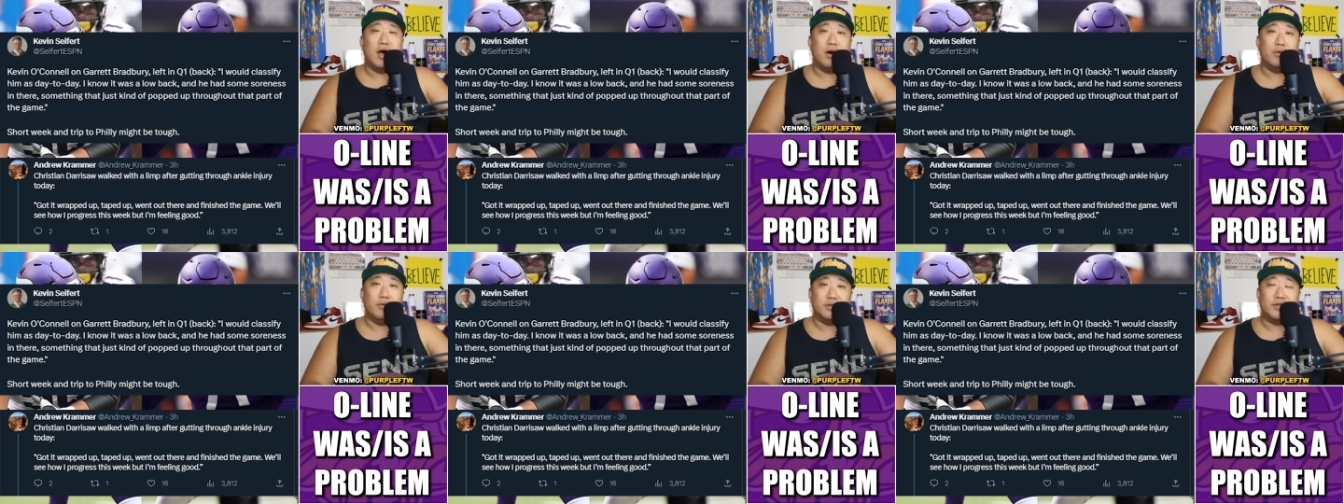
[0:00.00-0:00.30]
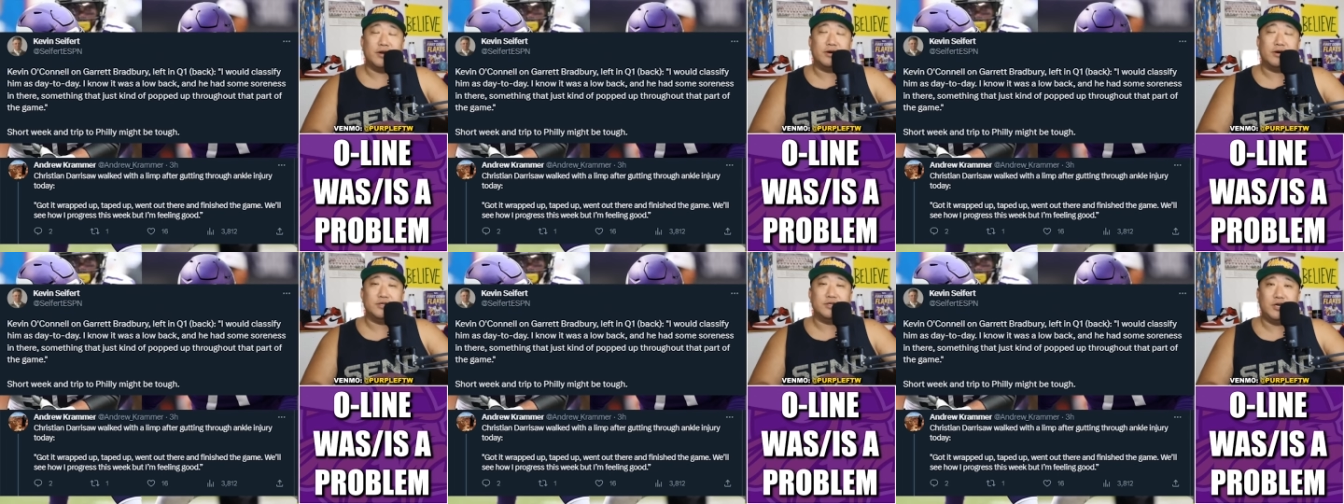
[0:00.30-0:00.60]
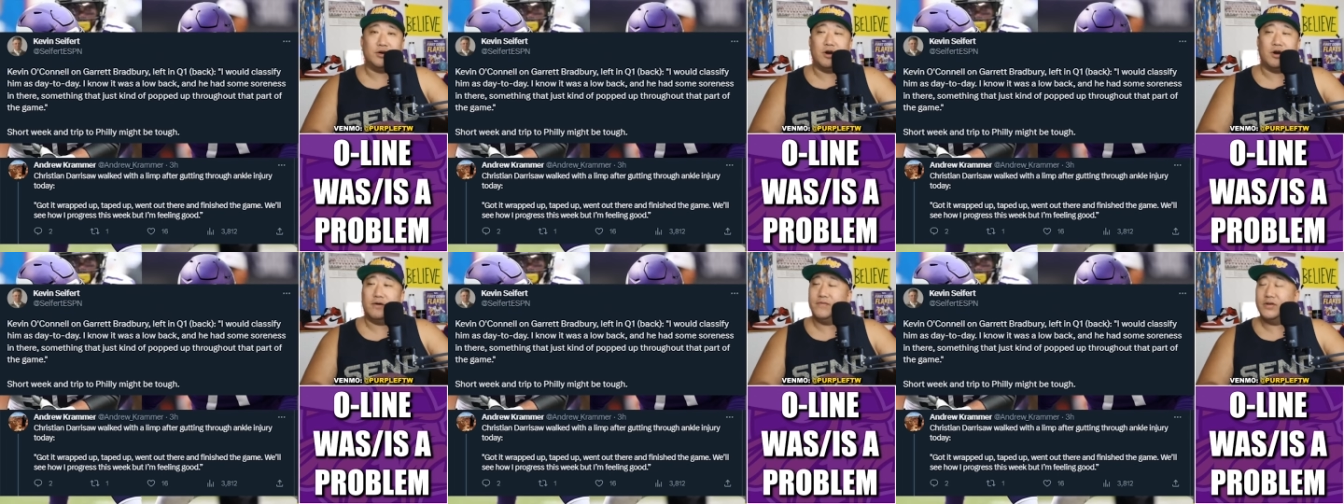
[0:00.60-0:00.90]
uh, with their
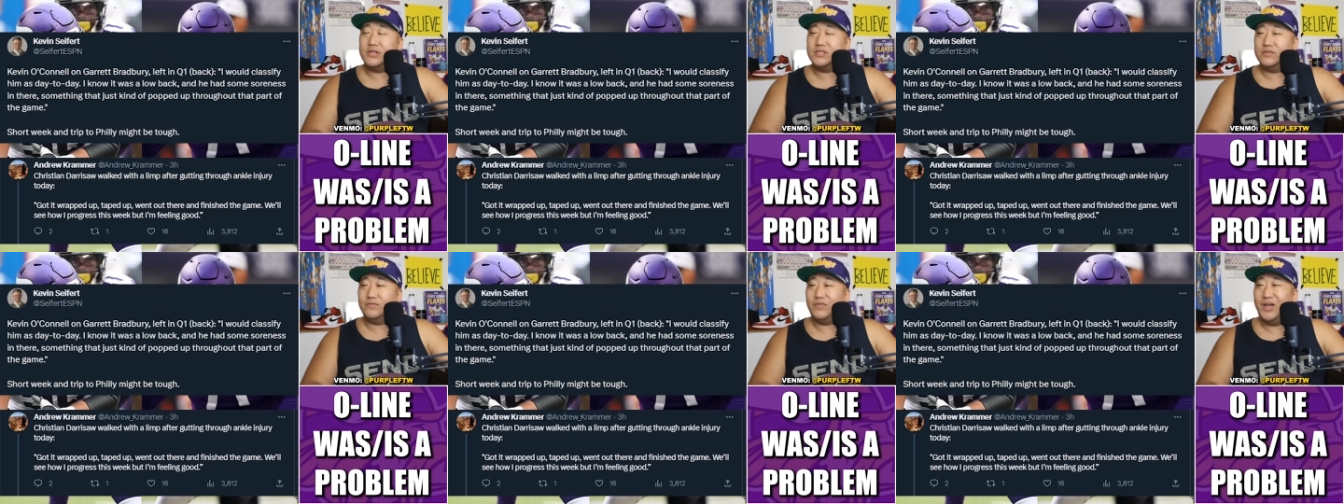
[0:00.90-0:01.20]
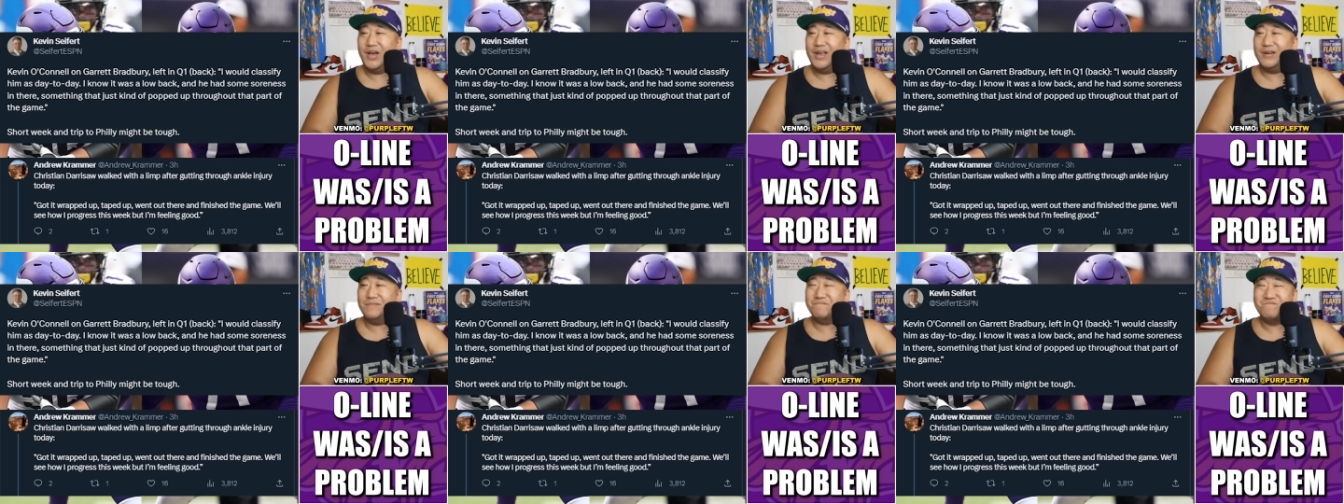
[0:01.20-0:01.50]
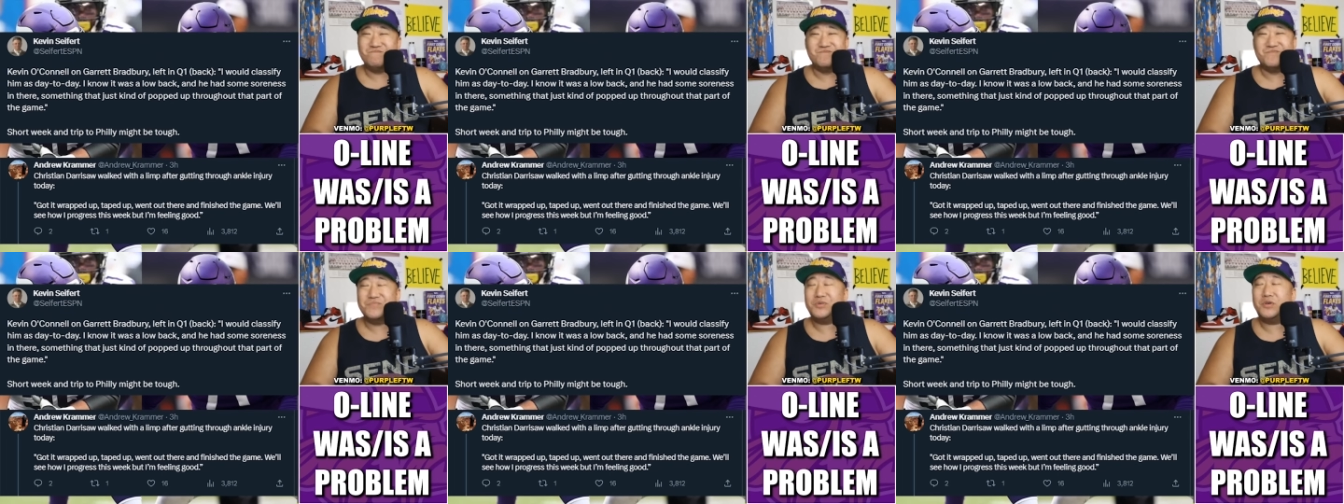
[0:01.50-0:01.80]
interior offensive
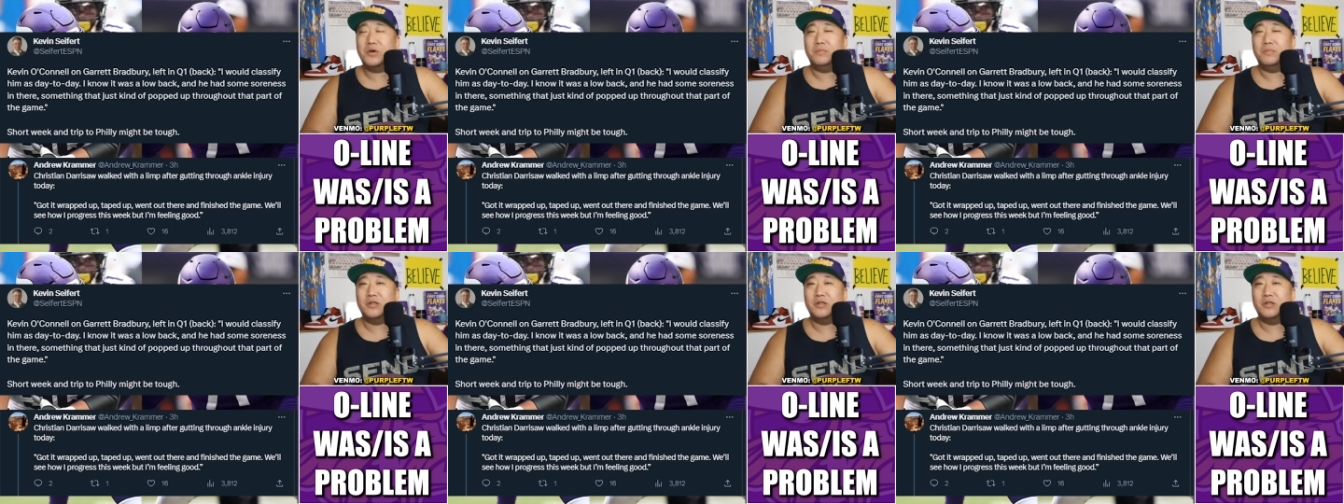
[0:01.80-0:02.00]
line,